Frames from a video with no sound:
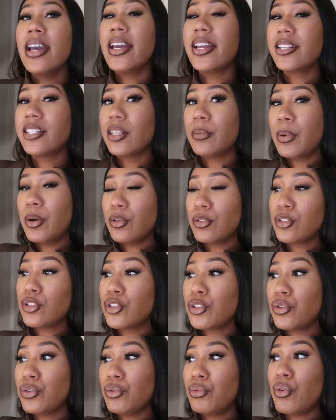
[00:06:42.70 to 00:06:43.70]
it's
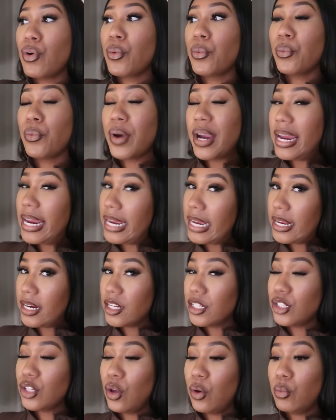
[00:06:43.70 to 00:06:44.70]
supposed to
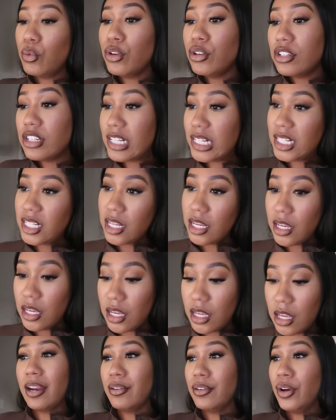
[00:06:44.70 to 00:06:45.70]
rain, so we'll just see.
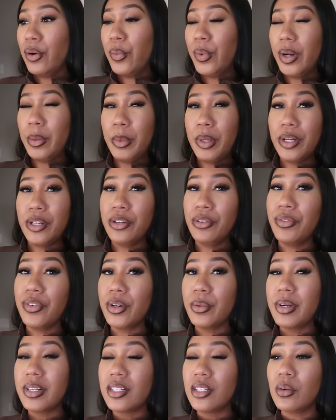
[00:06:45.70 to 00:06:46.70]
I don't know what I'm going to do for
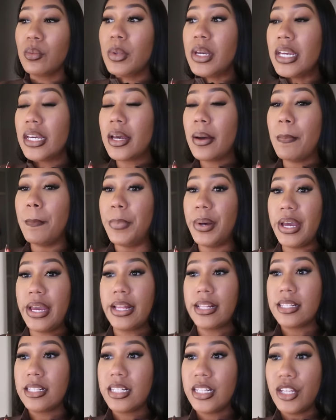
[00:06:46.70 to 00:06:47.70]
the rest of the week,
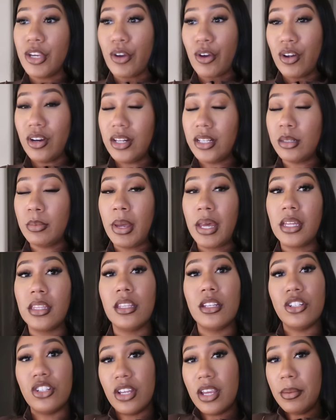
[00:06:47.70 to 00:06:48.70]
but your girl is back in
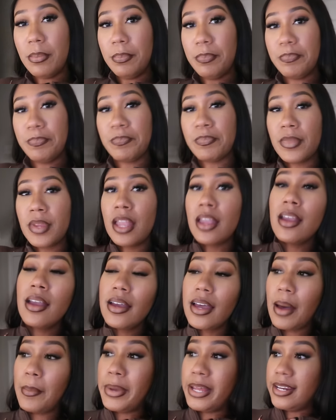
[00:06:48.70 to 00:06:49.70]
the gym.
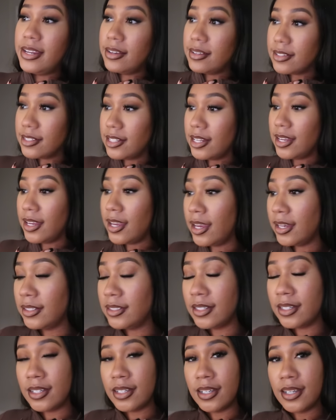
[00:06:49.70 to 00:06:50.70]
Got my nails
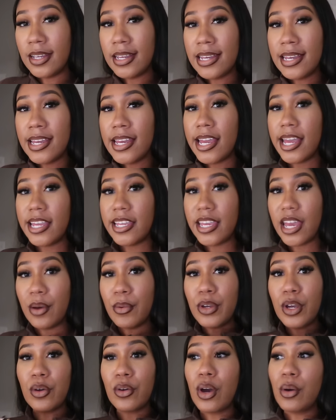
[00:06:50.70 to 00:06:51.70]
done, and yeah,
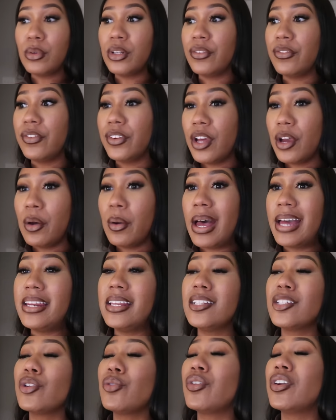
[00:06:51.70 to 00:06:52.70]
we're going to go with the flow. I
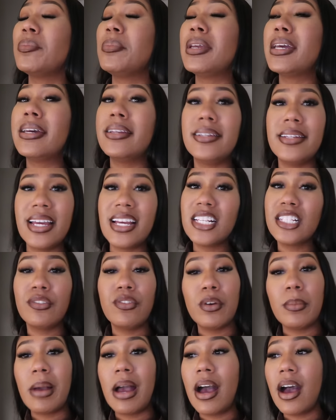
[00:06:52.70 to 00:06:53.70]
need to order me a desk
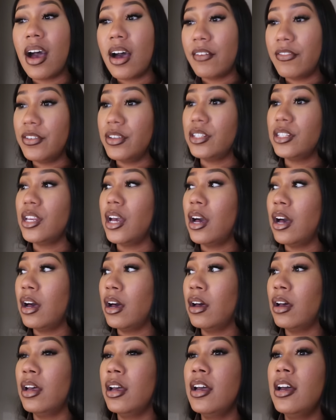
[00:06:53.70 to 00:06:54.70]
for my office,
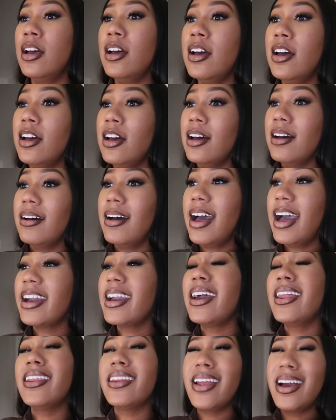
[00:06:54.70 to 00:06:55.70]
y'all. I
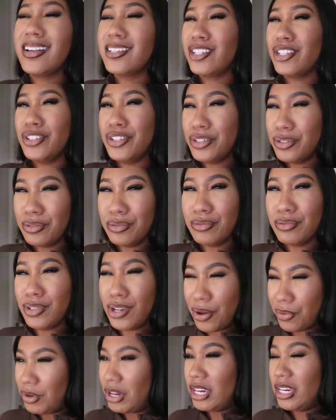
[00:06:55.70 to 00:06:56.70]
got a lot to do,
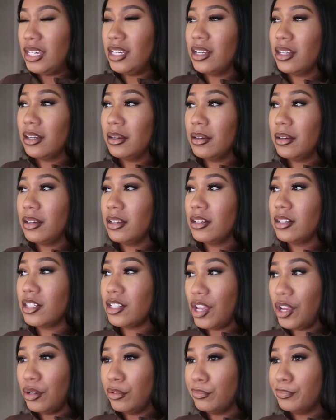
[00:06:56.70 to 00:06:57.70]
low-key,
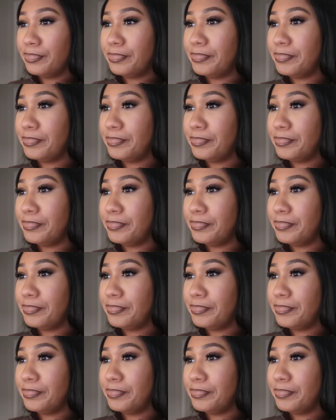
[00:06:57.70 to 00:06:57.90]
so